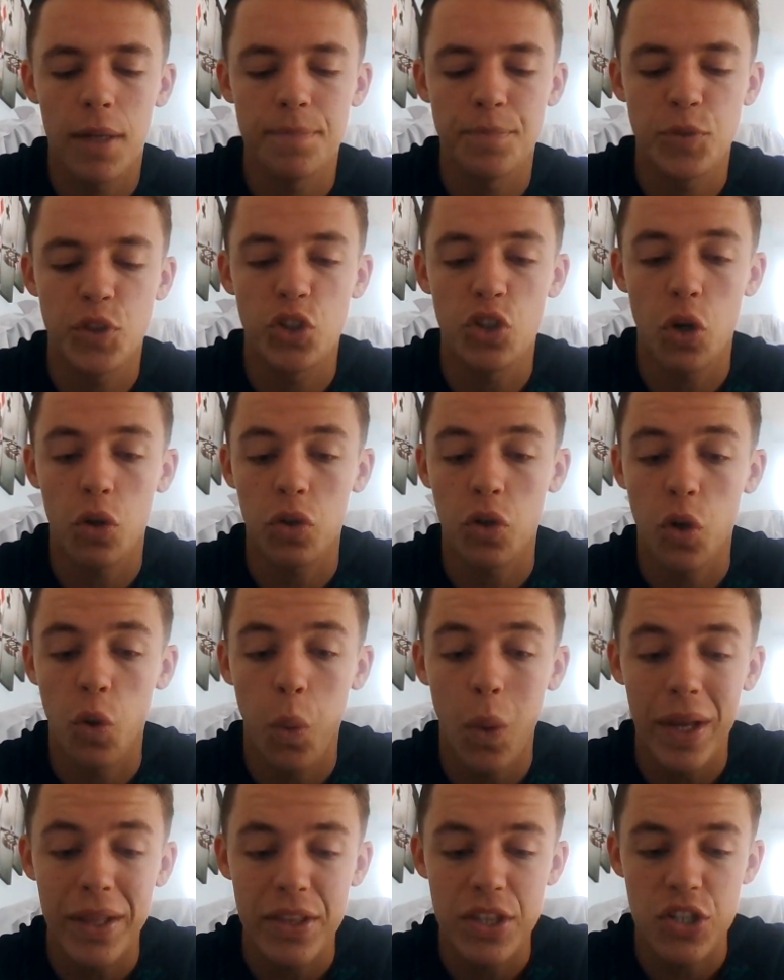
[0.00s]
John
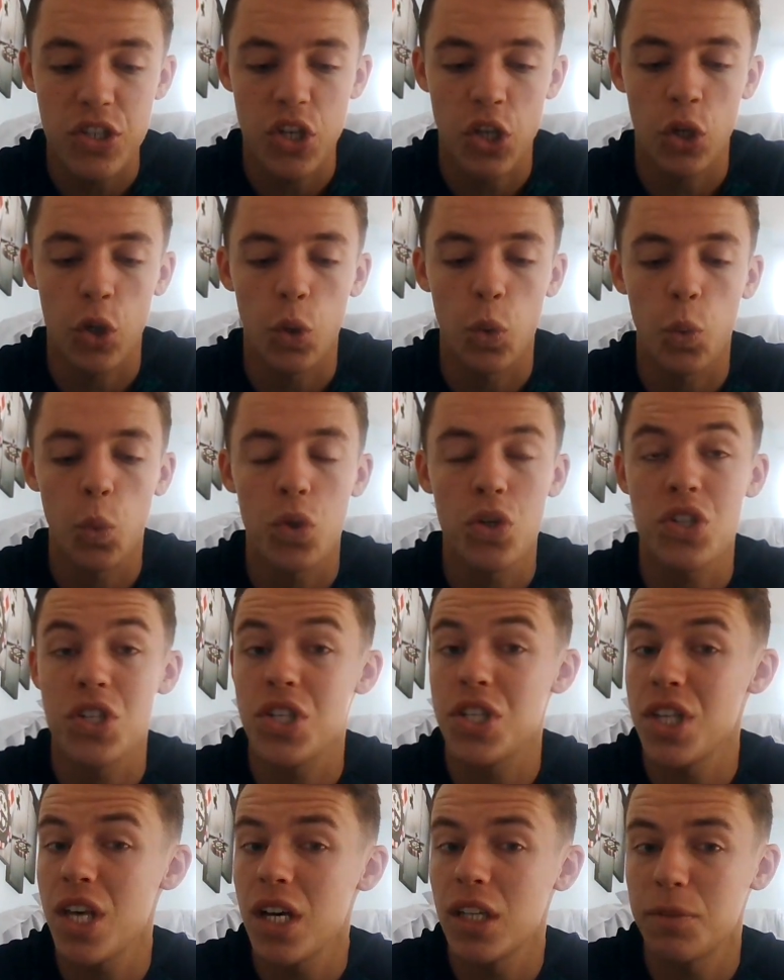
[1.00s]
Quinn's, who
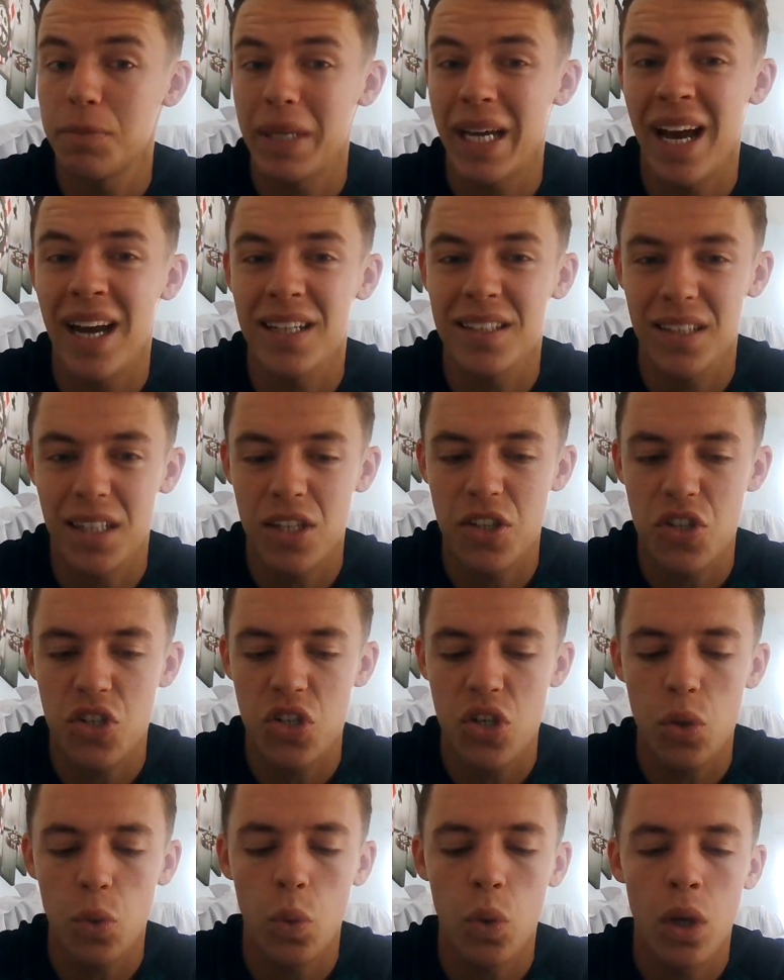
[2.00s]
was 3rd behind the
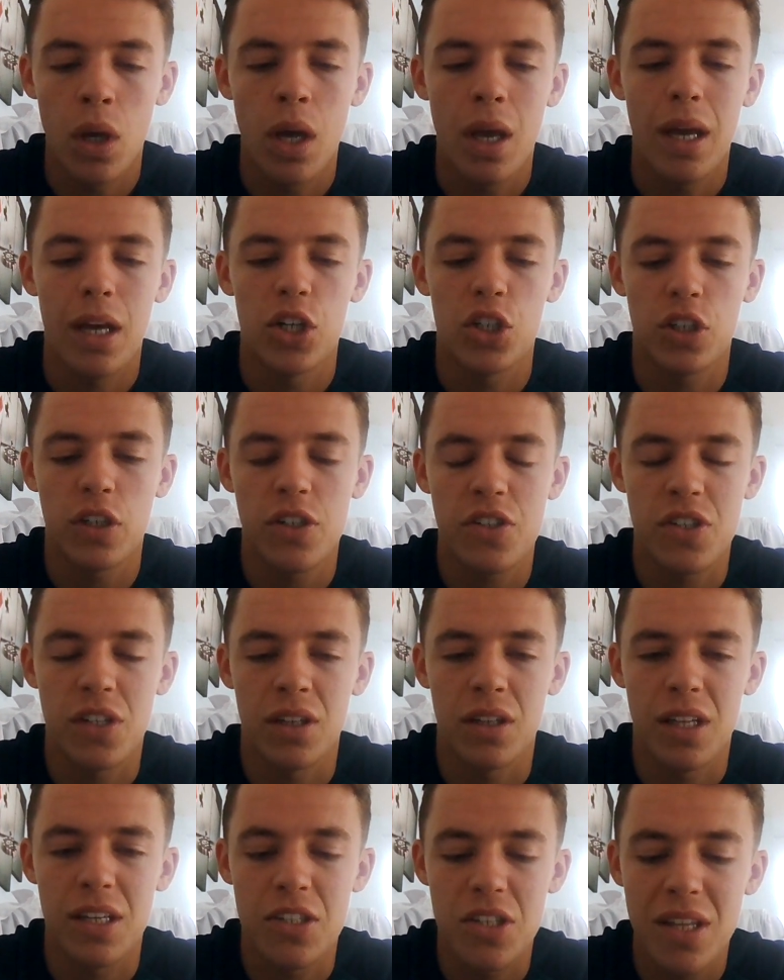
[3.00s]
Zoo
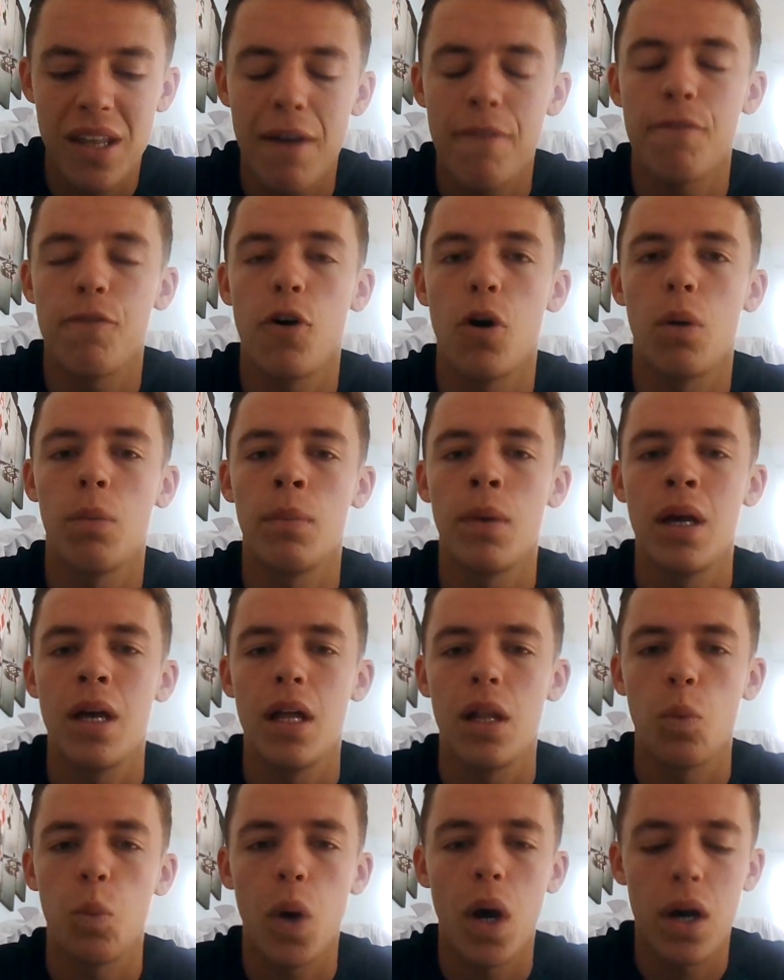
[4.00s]
recently, so that form
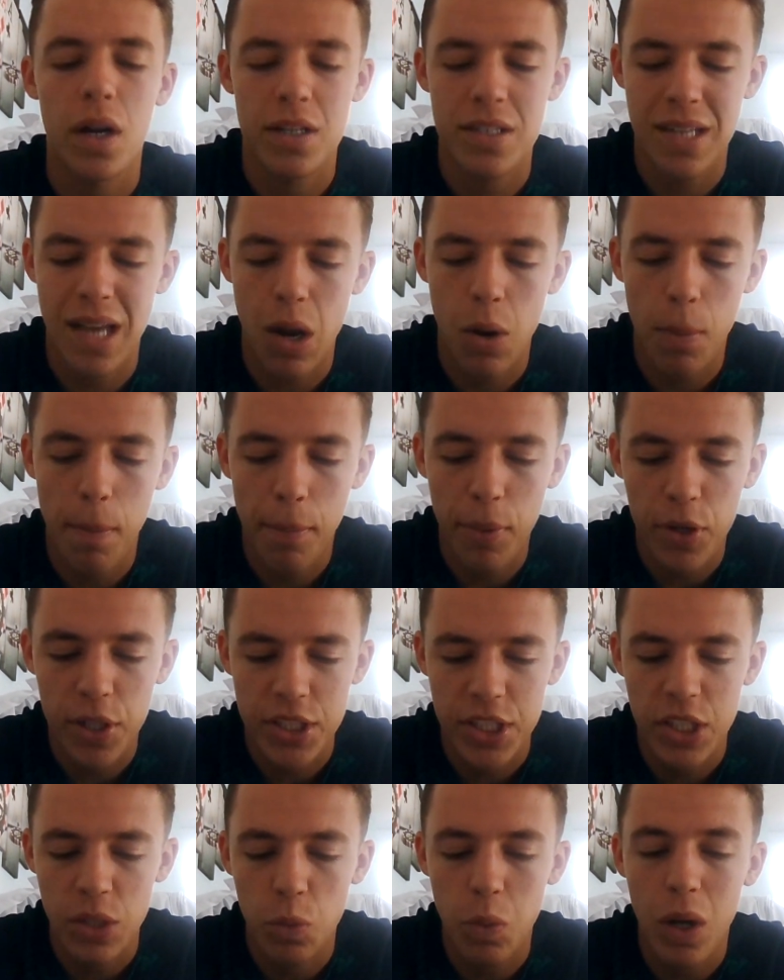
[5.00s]
works out
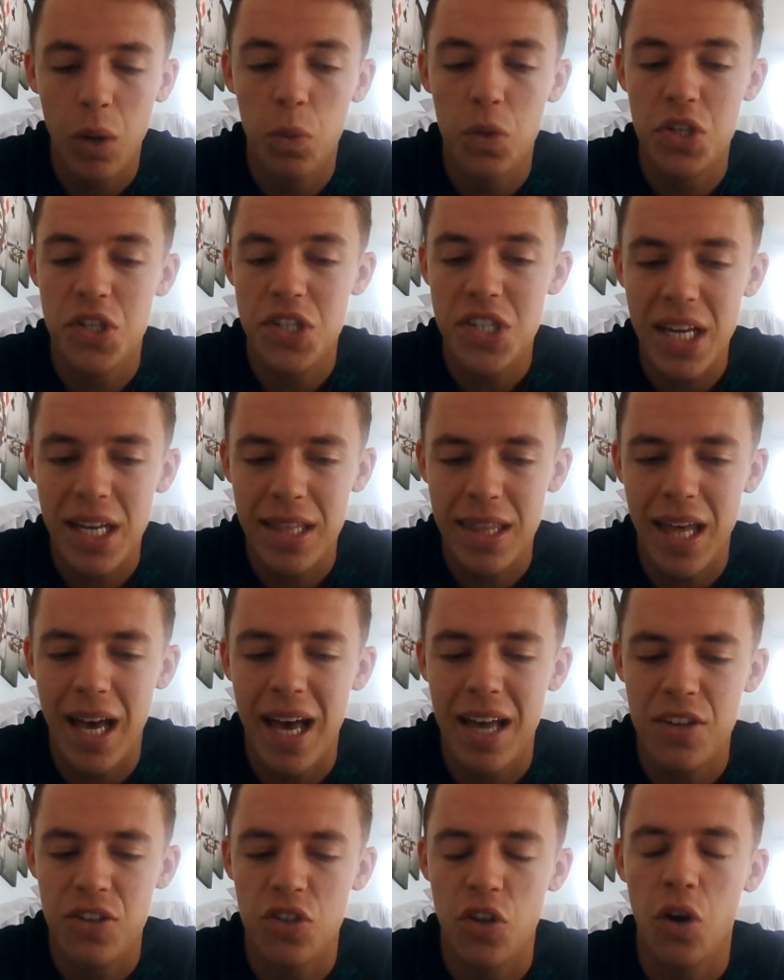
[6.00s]
pretty well. Was 6th at
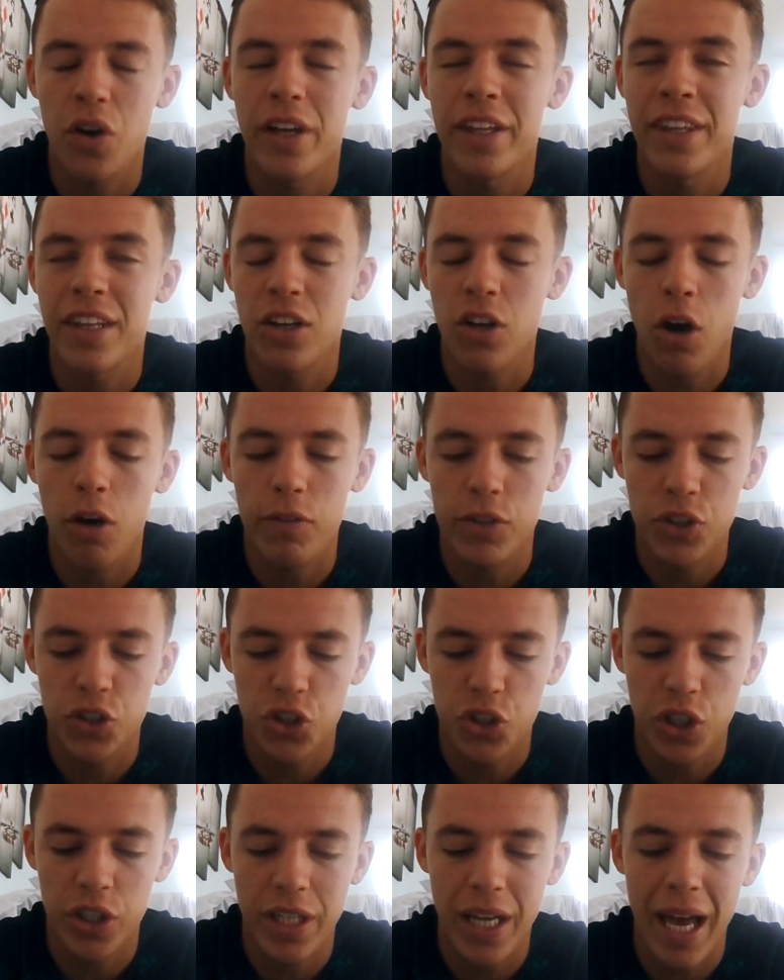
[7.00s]
Ascot in the
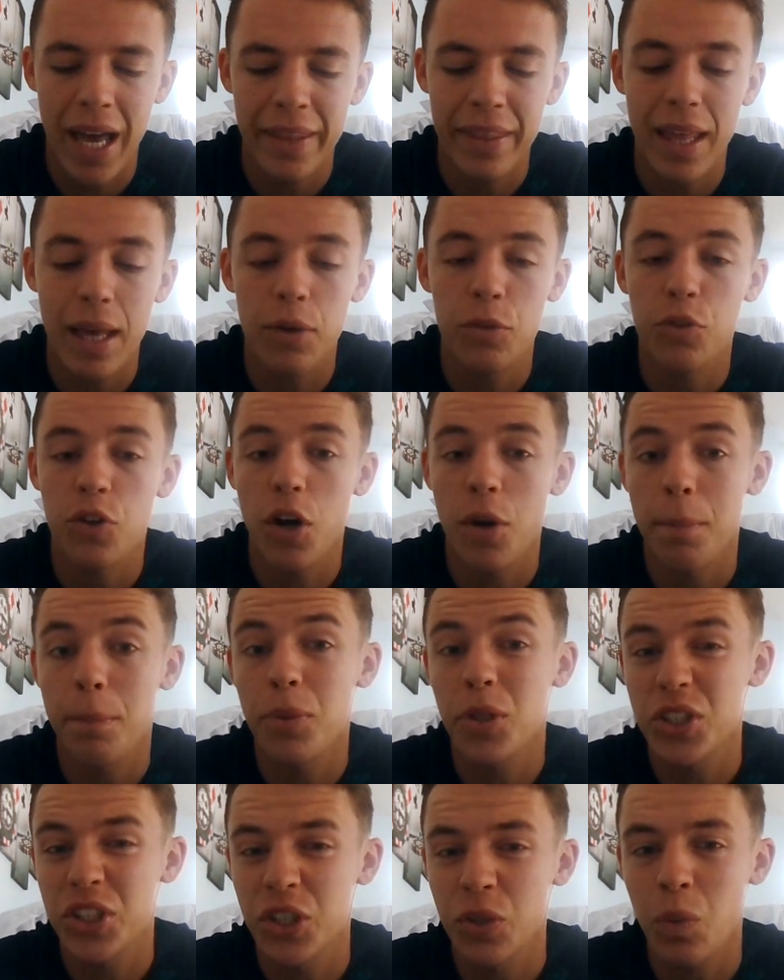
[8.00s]
Coventry, and then ran
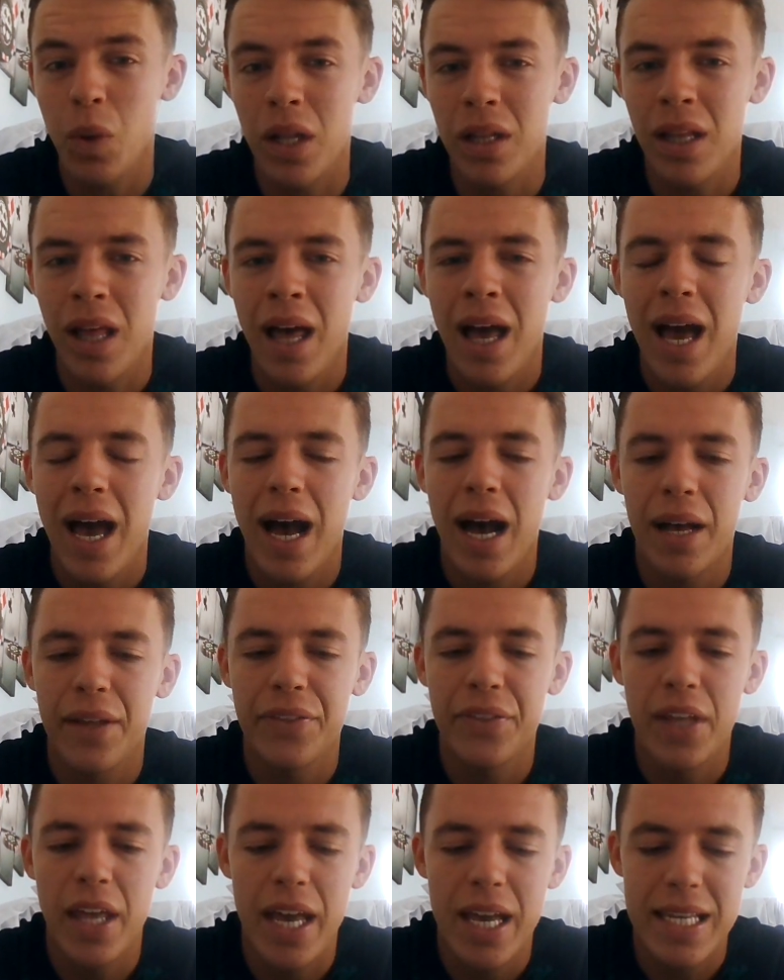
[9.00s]
pretty well at
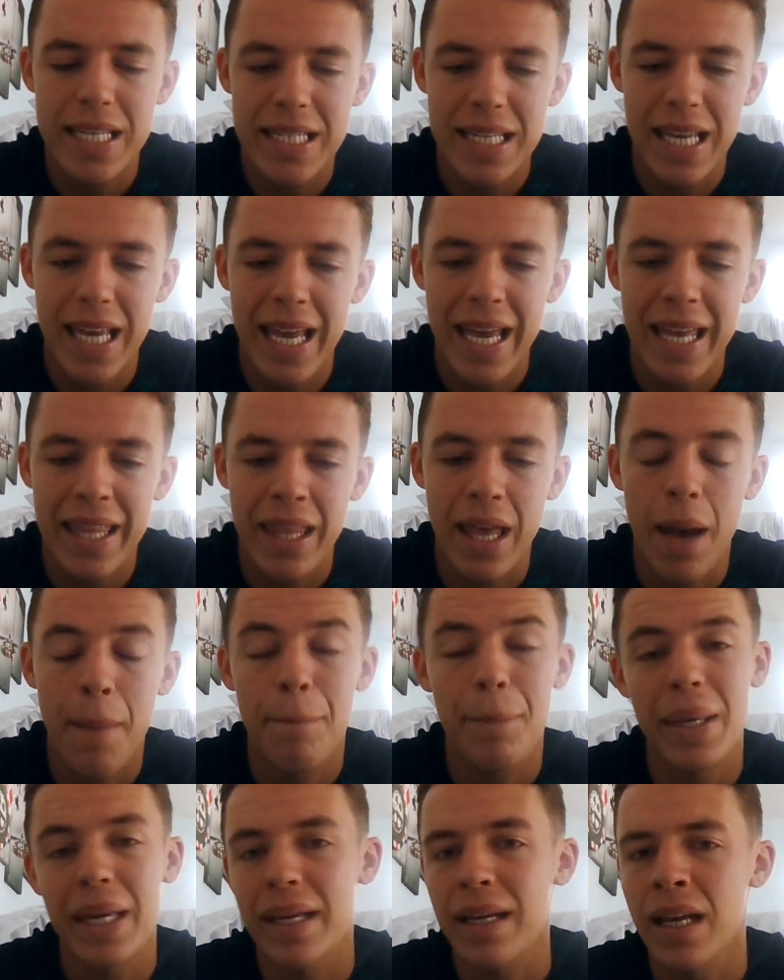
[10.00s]
Naas in a
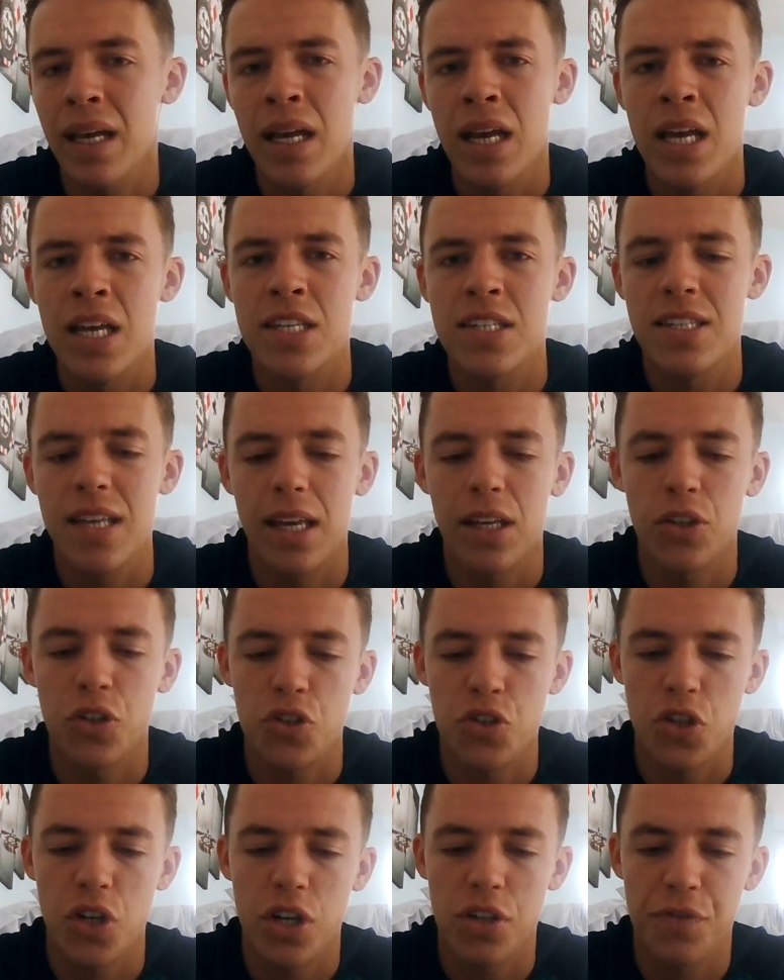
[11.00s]
big
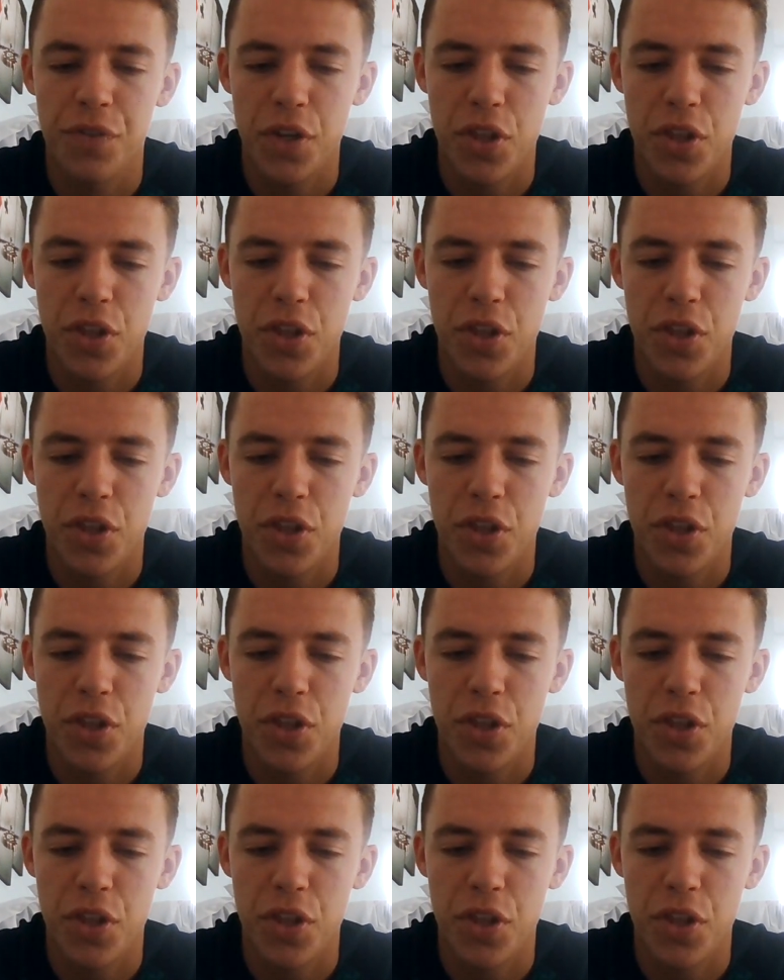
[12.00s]
sales race for